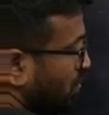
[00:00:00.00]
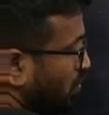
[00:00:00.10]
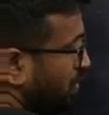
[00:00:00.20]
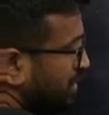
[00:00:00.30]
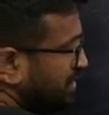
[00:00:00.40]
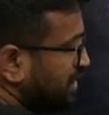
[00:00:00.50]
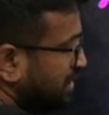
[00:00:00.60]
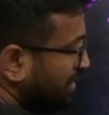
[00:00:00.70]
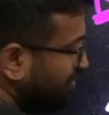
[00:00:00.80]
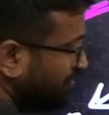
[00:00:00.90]
What is
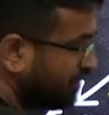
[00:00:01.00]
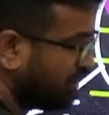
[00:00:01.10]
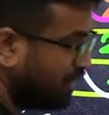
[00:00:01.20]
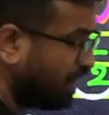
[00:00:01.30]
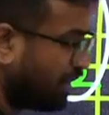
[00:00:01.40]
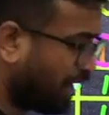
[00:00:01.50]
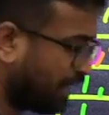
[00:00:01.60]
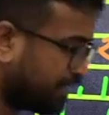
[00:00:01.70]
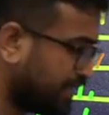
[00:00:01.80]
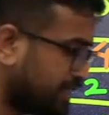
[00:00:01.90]
HCF?
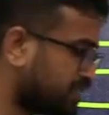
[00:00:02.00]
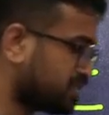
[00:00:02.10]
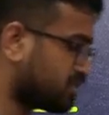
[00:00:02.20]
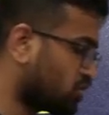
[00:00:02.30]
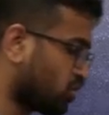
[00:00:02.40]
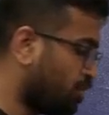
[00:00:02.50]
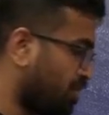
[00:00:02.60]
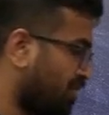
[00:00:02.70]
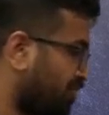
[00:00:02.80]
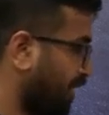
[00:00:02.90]
Highest
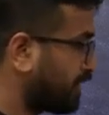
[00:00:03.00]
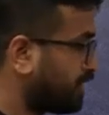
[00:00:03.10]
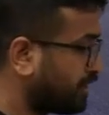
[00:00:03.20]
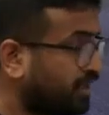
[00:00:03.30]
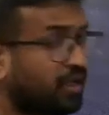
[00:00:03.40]
common factor.